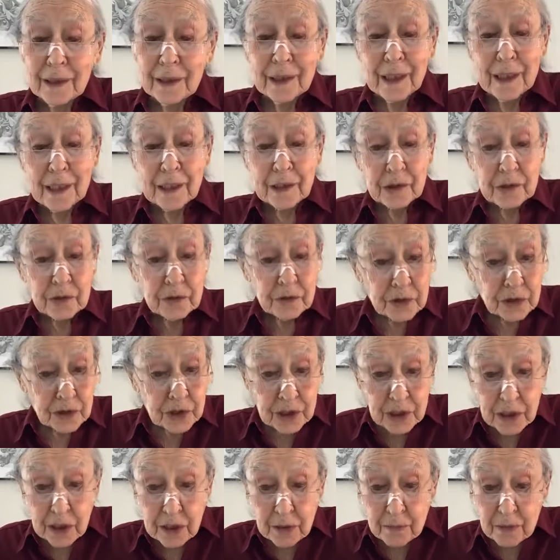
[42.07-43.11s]
Can you
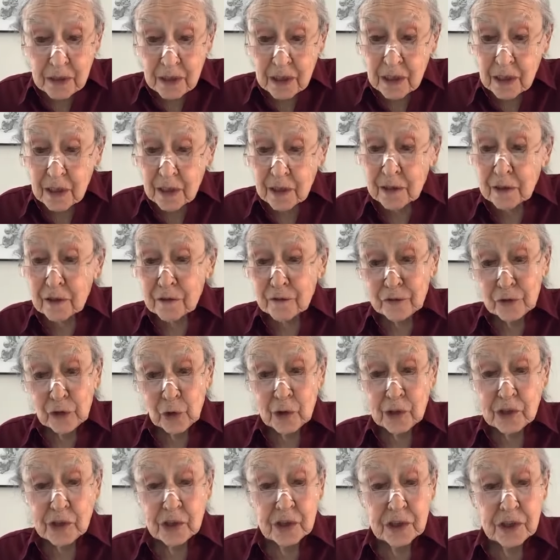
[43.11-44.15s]
see me? And of
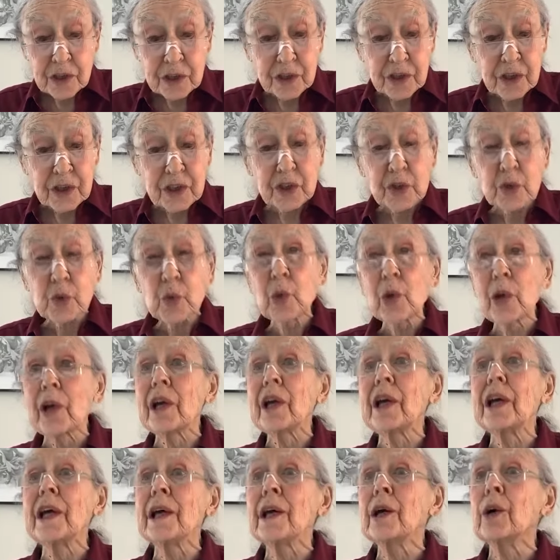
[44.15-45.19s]
course, is this
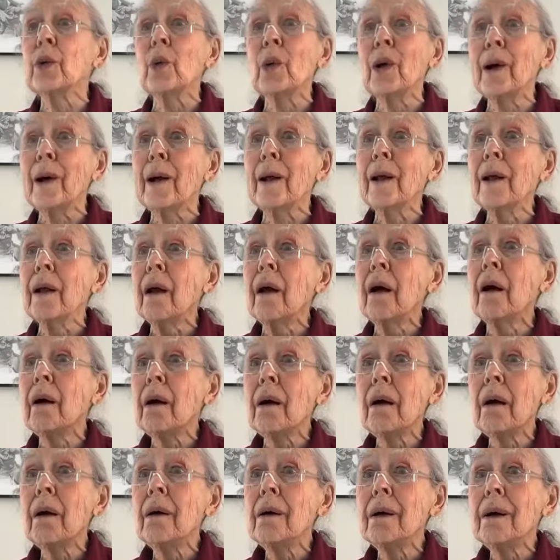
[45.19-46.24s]
working? Well,
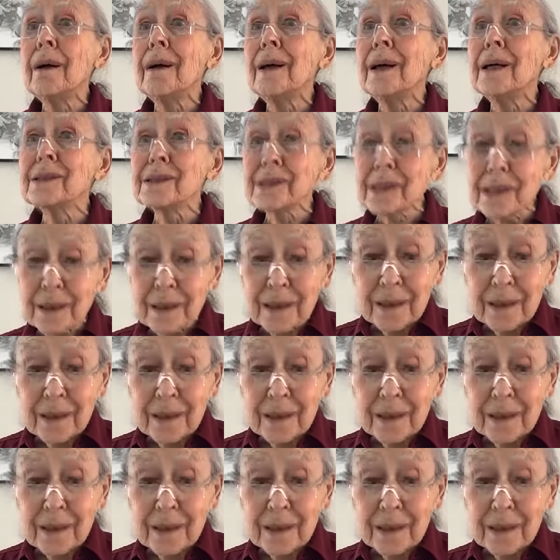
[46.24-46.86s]
is it?